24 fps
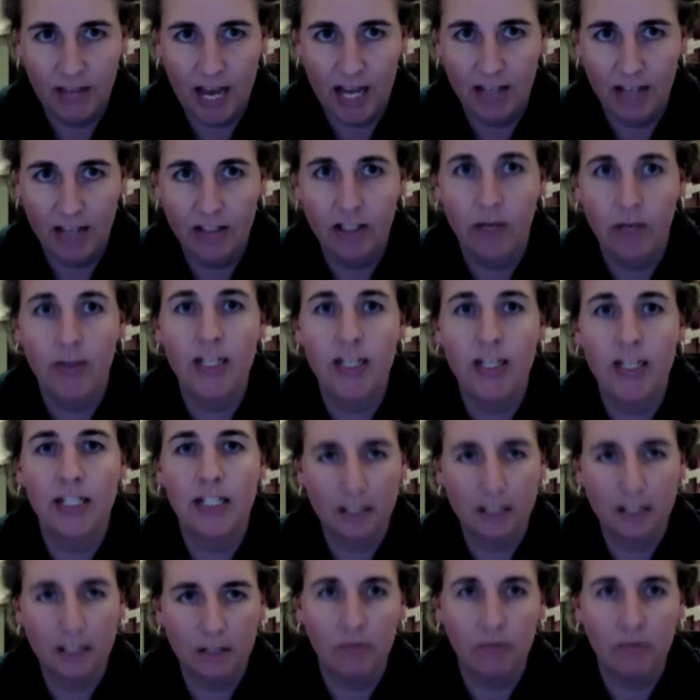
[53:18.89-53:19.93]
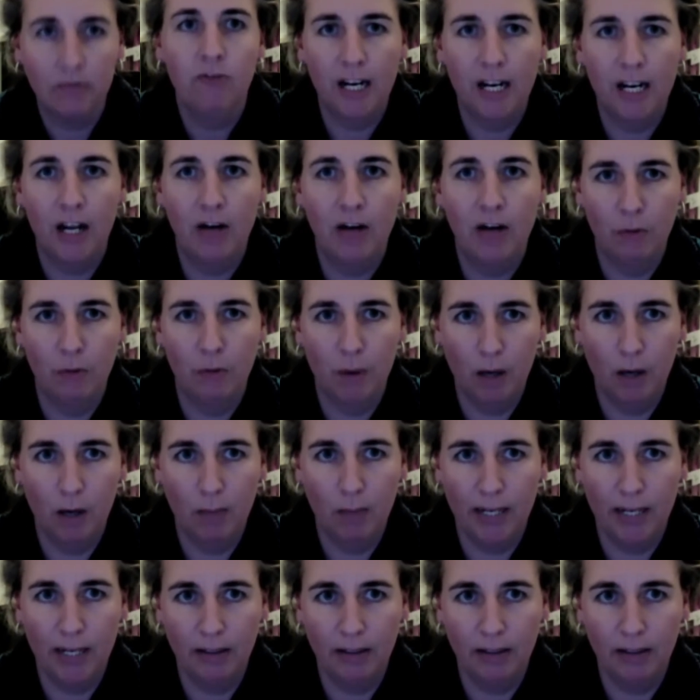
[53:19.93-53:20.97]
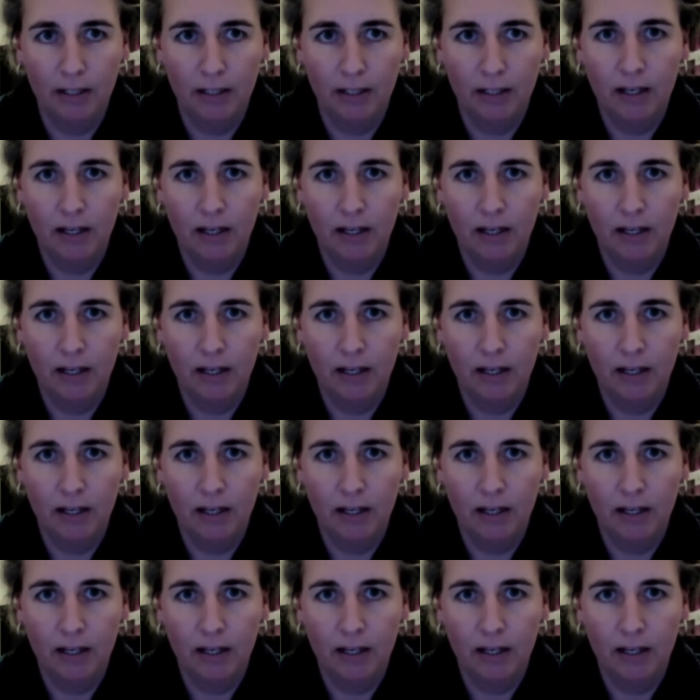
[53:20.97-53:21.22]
that so it doesn't feel overwhelming